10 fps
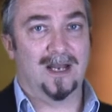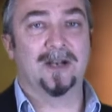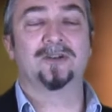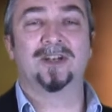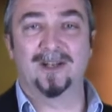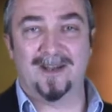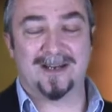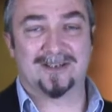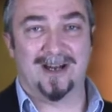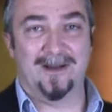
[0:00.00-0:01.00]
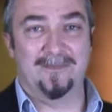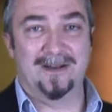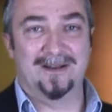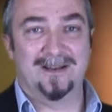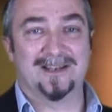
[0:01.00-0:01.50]
and until next time,
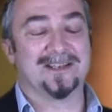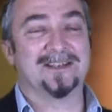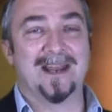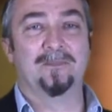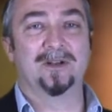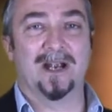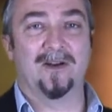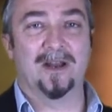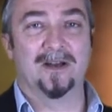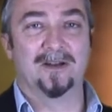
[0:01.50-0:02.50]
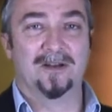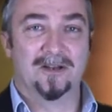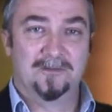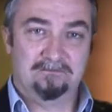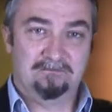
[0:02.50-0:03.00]
as they say in Bulgaria,
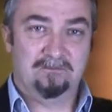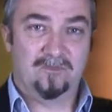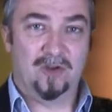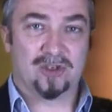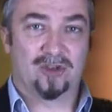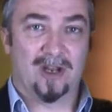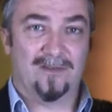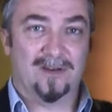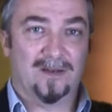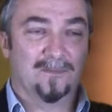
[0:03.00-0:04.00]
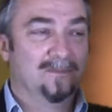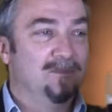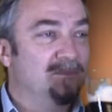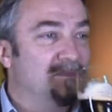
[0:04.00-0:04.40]
Nostrave.